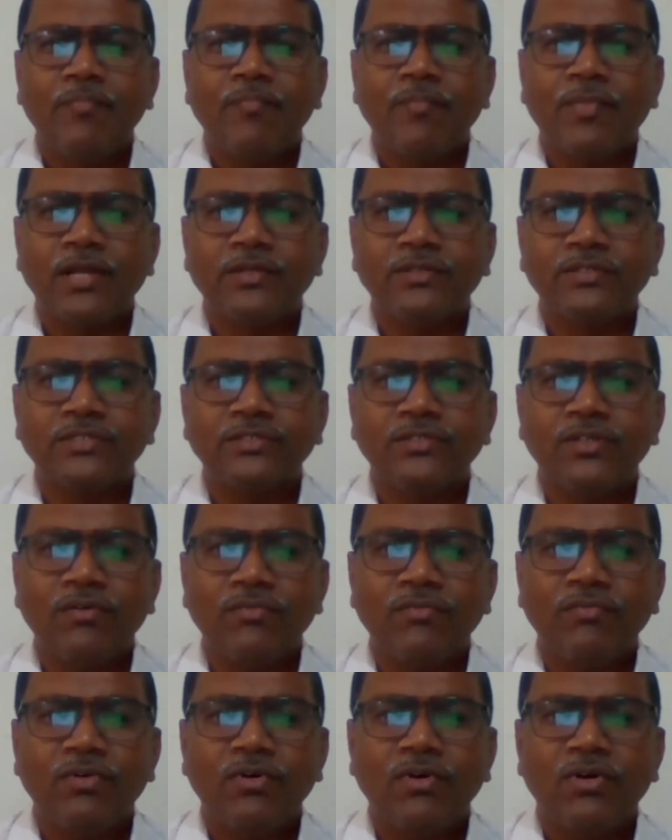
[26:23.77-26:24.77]
branches
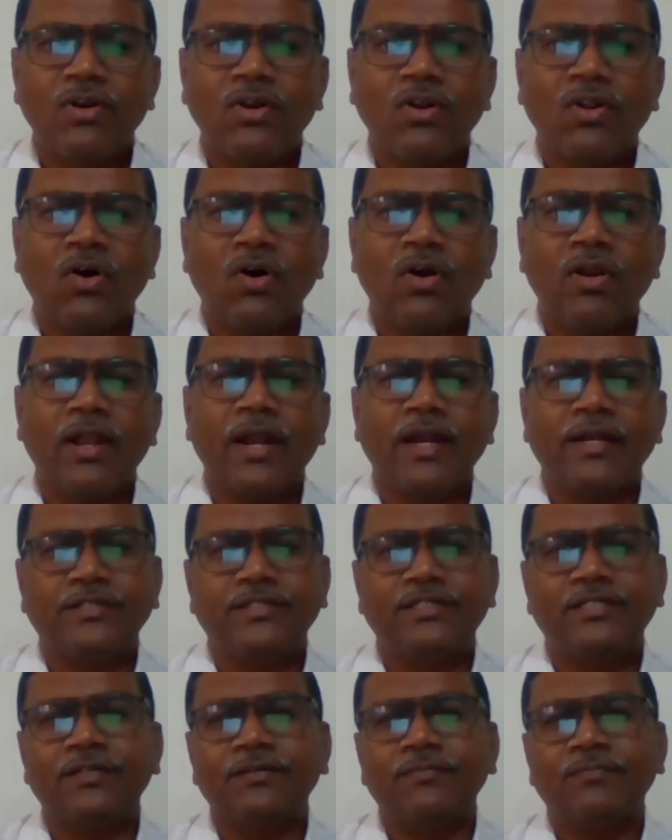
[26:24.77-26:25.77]
of
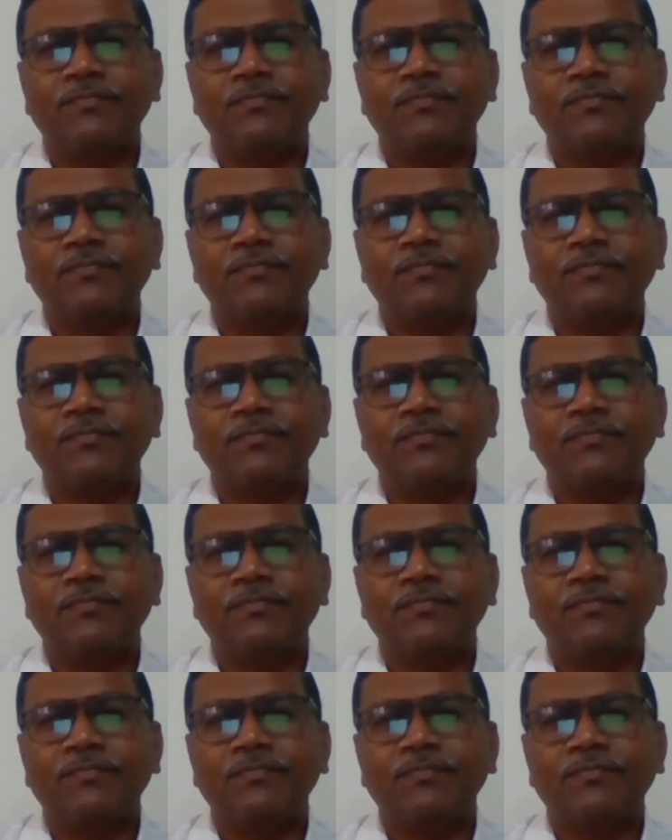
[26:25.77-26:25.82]
knowledge.